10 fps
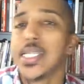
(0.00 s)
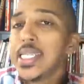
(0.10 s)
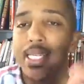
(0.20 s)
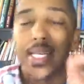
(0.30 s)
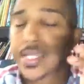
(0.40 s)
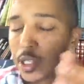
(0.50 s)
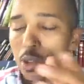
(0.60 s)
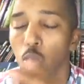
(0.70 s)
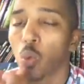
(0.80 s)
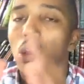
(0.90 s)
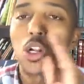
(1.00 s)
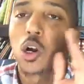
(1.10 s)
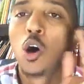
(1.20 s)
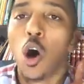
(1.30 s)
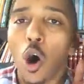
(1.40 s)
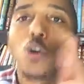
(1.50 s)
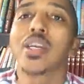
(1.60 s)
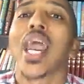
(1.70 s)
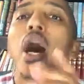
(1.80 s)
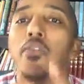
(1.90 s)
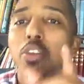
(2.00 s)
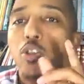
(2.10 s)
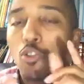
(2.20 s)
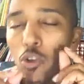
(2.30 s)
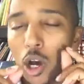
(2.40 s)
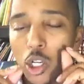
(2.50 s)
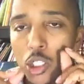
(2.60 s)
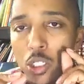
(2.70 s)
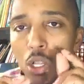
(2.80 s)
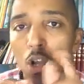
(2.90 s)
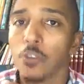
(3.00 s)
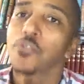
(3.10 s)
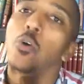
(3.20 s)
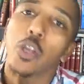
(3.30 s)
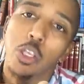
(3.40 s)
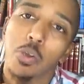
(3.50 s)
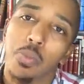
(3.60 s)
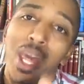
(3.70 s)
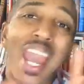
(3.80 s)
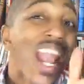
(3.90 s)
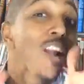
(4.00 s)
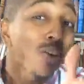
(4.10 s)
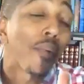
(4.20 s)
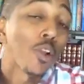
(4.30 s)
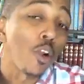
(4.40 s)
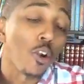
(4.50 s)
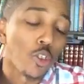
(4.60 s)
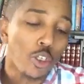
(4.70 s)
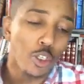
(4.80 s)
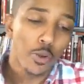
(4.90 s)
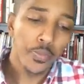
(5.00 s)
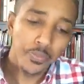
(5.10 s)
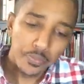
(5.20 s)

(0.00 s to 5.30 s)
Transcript: Jesus' work on Calvary's cross for you. Here's what I would encourage you to do.